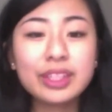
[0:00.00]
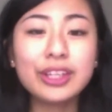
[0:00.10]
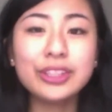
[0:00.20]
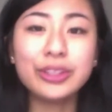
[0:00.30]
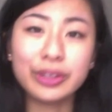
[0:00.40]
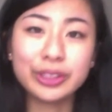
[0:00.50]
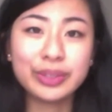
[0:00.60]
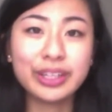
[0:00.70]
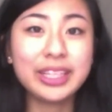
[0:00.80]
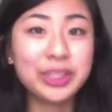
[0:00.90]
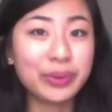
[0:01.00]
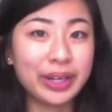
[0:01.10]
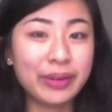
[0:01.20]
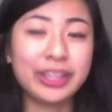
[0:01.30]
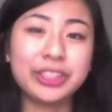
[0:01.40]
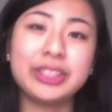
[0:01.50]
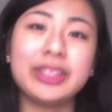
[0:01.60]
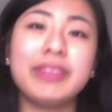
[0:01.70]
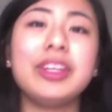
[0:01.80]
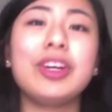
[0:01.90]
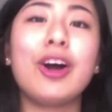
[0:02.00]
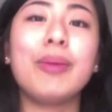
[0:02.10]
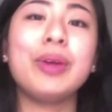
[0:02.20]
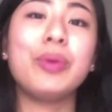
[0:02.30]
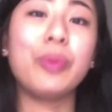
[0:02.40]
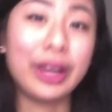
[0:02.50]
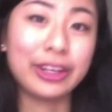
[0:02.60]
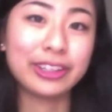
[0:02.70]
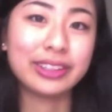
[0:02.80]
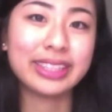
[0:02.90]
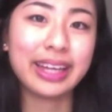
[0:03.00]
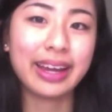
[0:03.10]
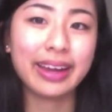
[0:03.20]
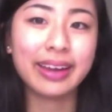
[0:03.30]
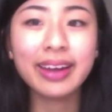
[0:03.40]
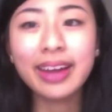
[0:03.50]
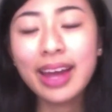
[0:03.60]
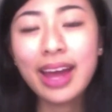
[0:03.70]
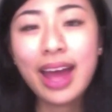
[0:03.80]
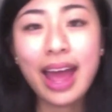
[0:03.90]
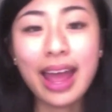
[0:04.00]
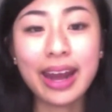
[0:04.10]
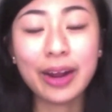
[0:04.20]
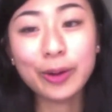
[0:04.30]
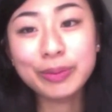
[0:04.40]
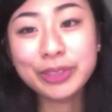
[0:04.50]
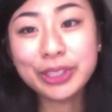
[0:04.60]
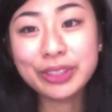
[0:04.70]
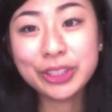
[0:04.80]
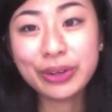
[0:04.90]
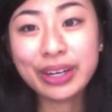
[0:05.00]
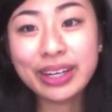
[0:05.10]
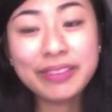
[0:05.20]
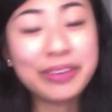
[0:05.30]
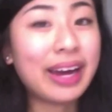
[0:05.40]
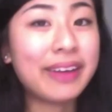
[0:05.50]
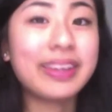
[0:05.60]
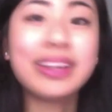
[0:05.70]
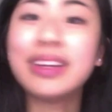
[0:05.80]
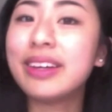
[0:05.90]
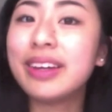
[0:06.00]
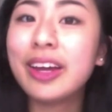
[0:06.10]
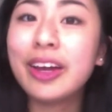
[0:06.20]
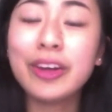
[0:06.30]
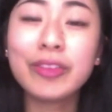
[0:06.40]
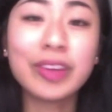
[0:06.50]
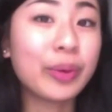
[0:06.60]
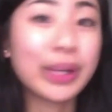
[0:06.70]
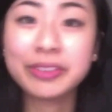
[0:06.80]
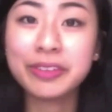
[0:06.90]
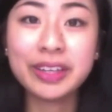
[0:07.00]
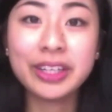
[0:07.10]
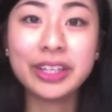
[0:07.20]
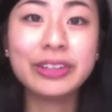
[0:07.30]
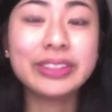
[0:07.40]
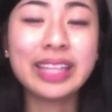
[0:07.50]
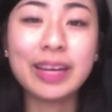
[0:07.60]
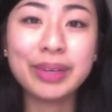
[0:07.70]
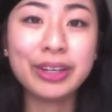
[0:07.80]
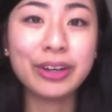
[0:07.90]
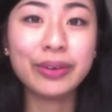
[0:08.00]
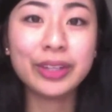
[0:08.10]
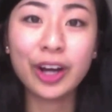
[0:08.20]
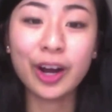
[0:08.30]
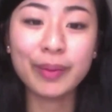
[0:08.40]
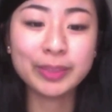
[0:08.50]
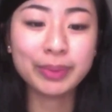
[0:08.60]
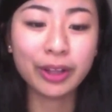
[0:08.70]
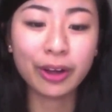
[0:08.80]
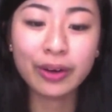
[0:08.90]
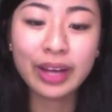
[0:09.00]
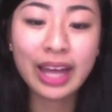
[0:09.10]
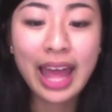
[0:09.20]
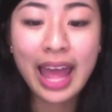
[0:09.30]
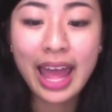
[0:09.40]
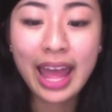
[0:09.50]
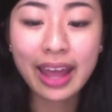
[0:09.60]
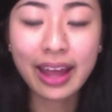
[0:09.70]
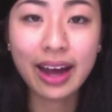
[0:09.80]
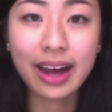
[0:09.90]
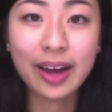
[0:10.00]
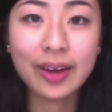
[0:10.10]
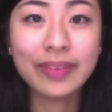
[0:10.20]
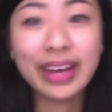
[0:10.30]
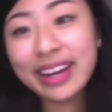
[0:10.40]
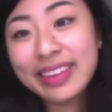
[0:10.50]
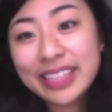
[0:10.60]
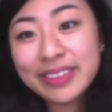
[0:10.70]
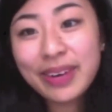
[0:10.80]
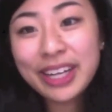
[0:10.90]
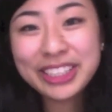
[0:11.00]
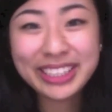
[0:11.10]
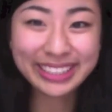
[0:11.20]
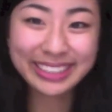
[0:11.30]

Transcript: So those were the 20 questions of the common white girl tag, and I hope you enjoyed it. If you have any requests for videos, let me know in the comments below. And thanks for watching.